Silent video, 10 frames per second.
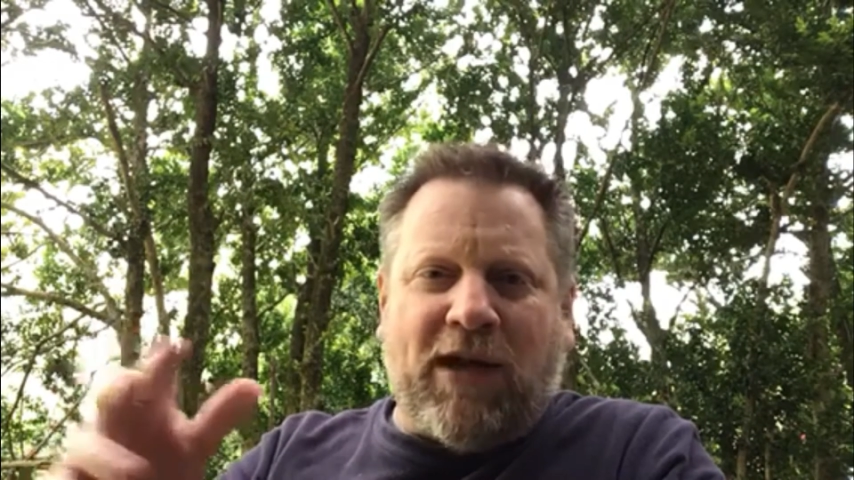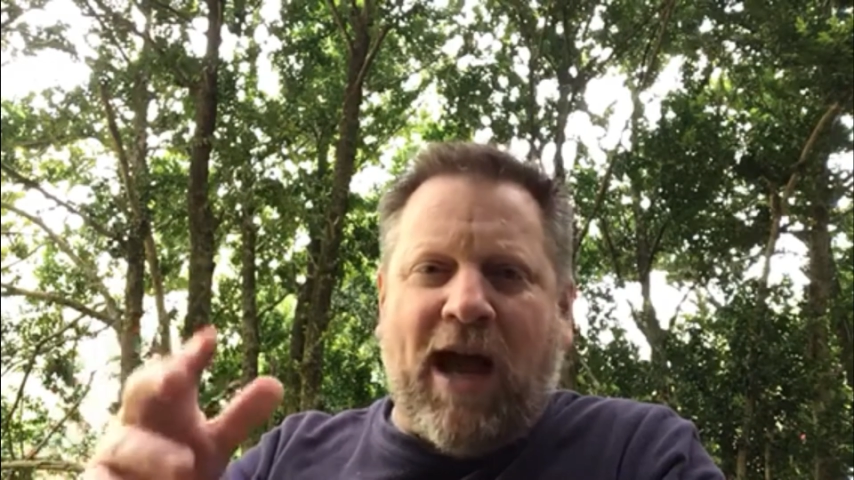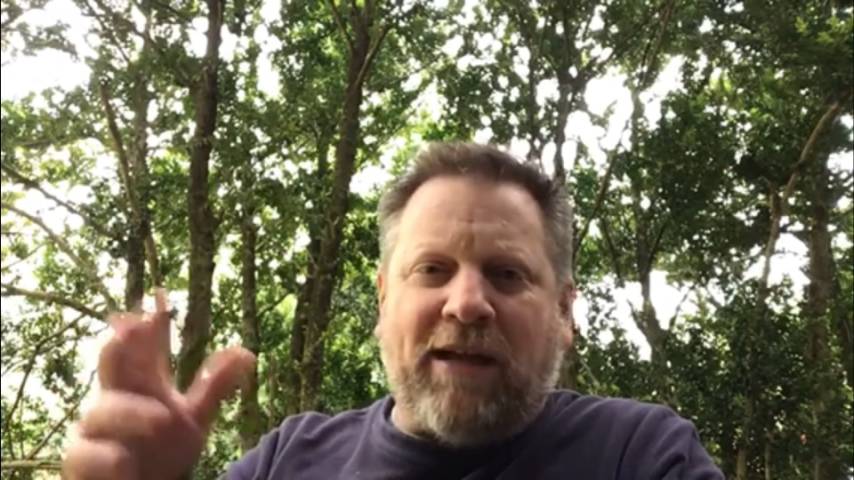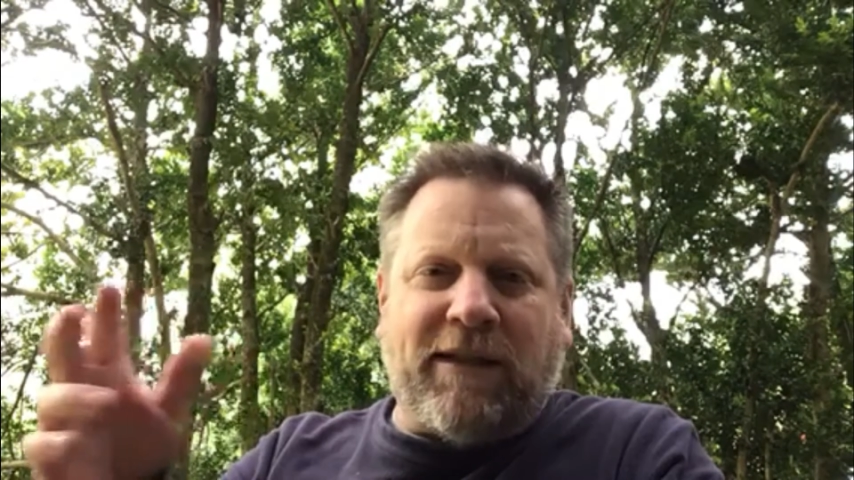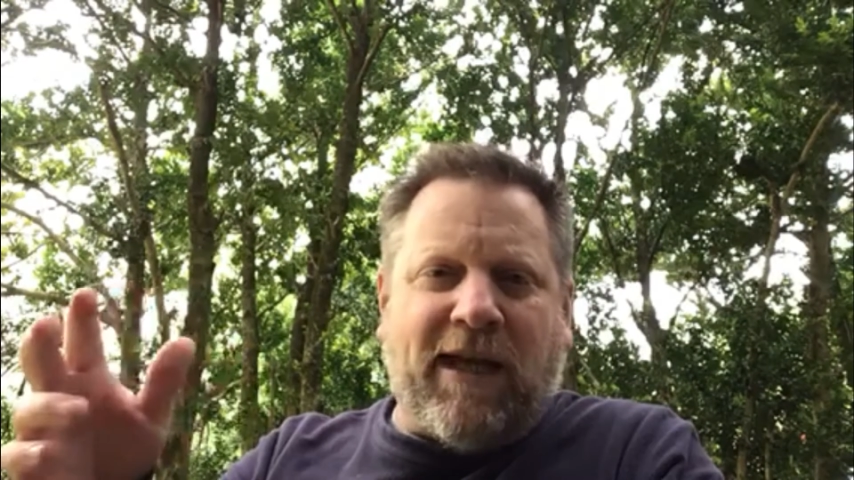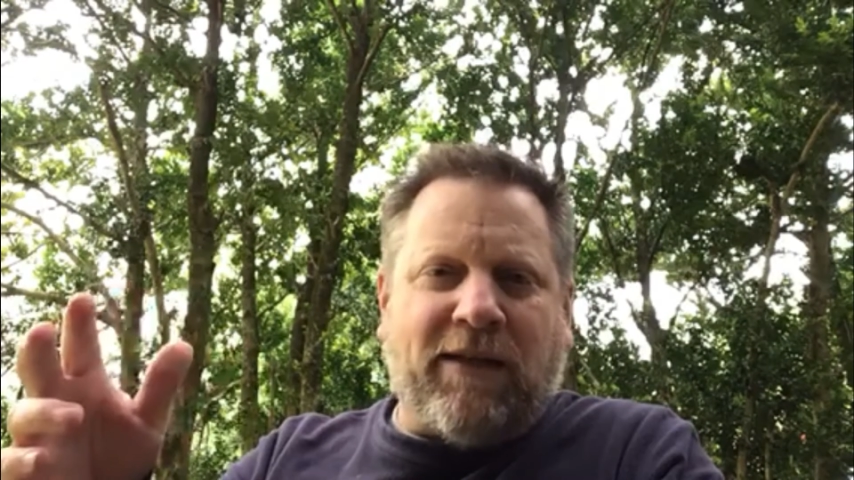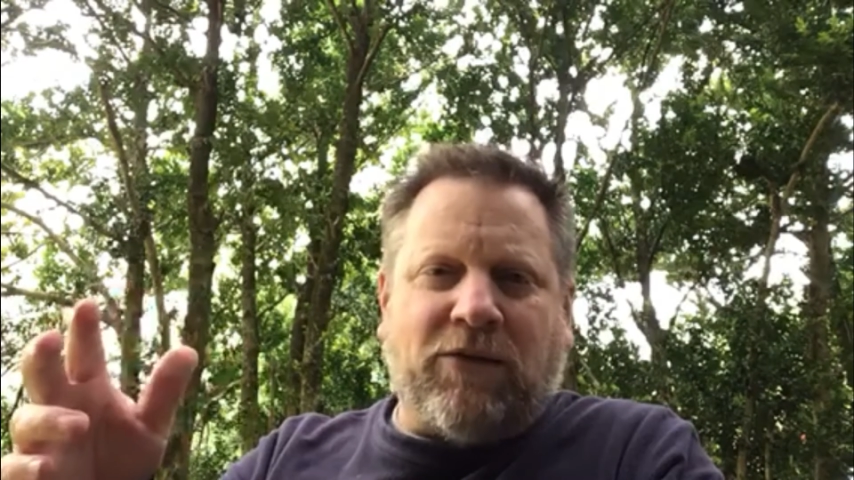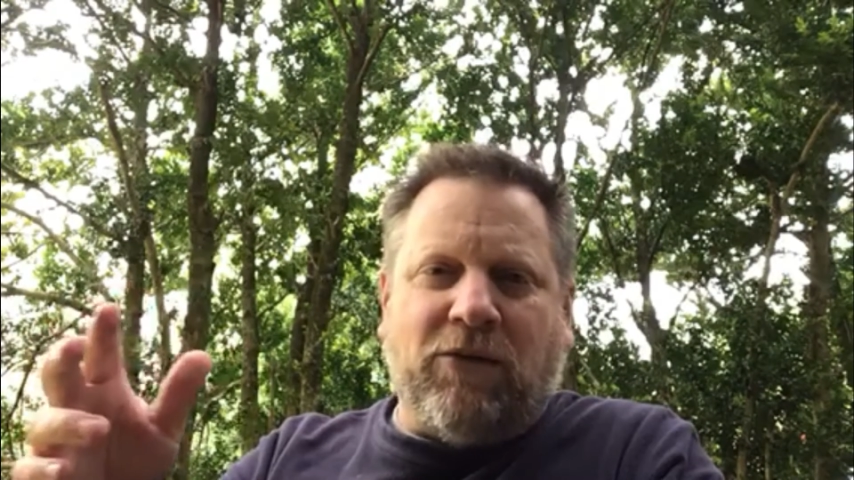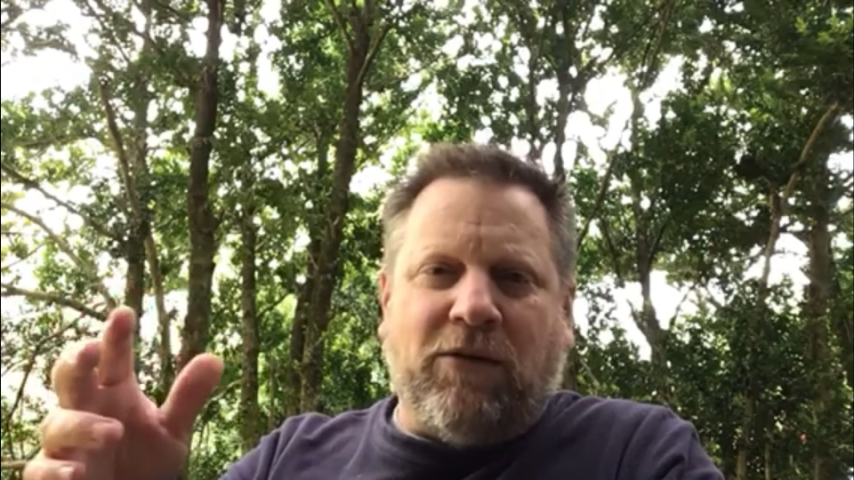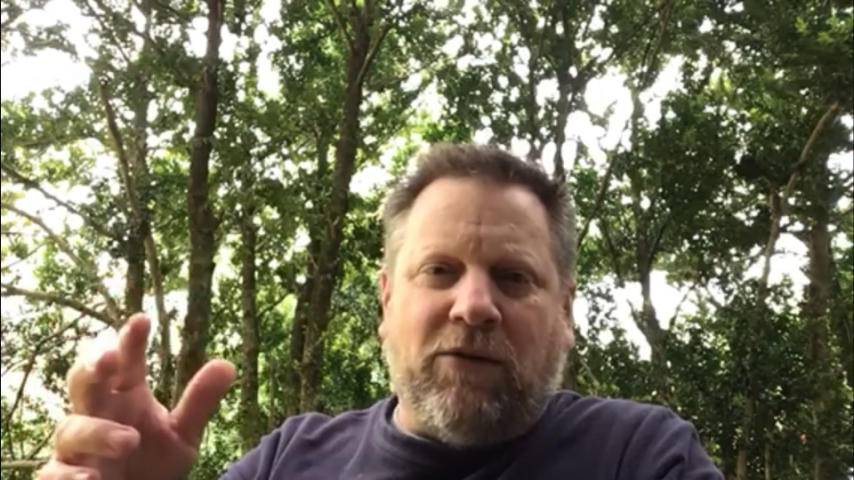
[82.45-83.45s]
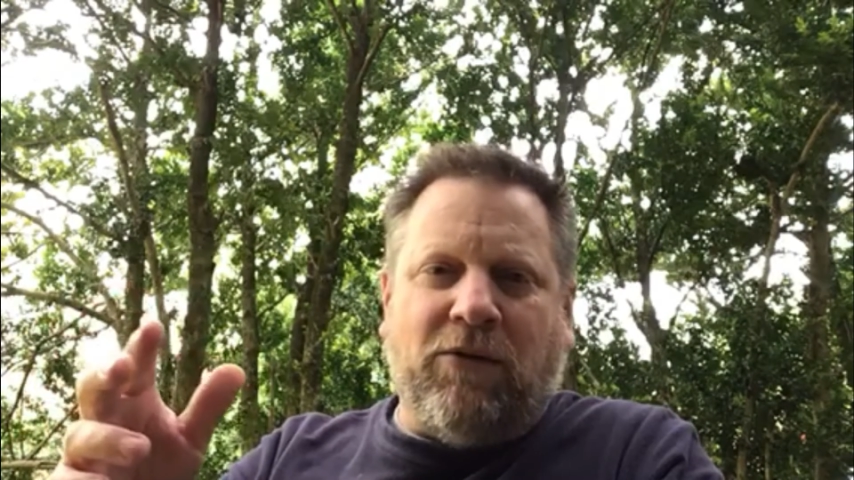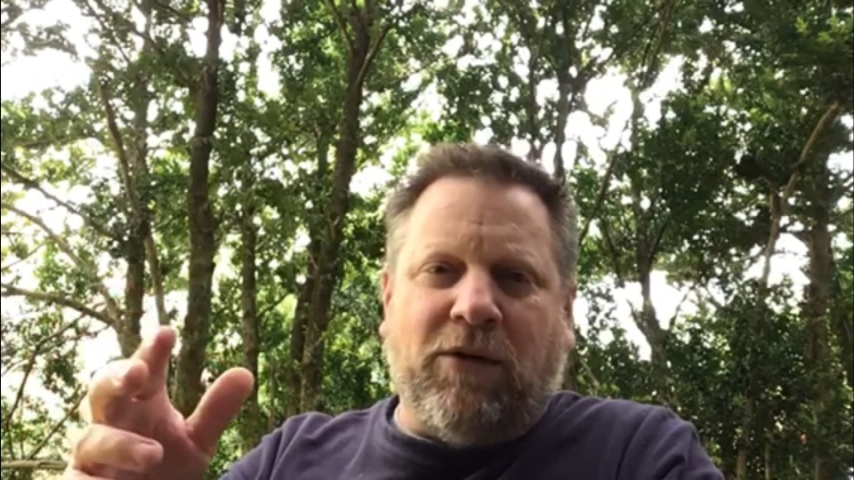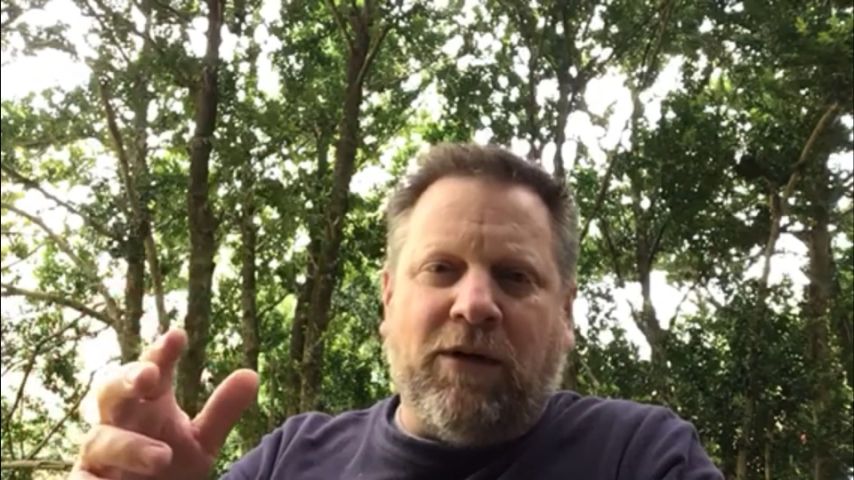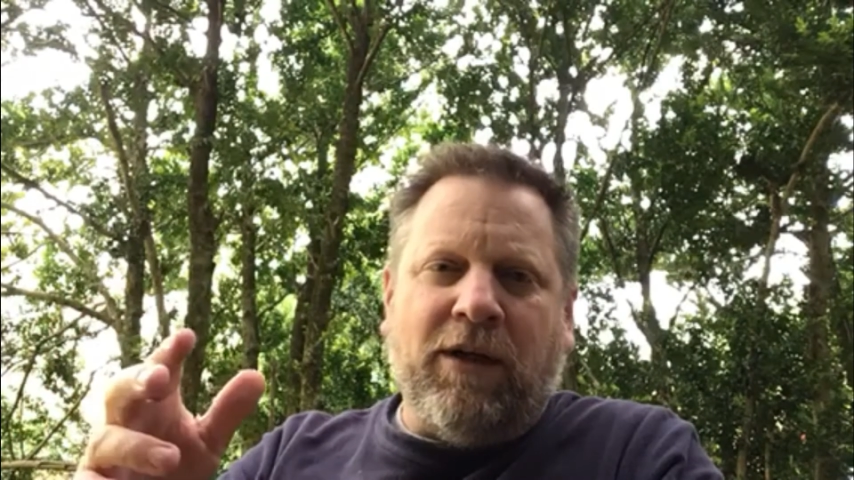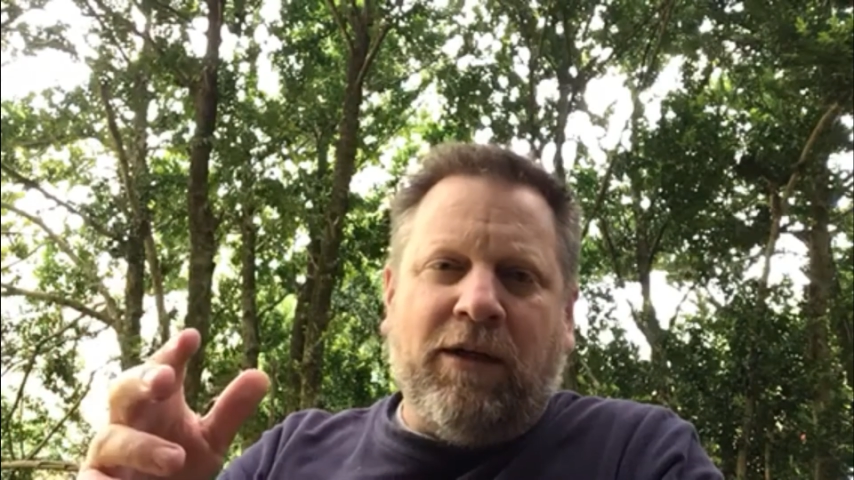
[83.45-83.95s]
context or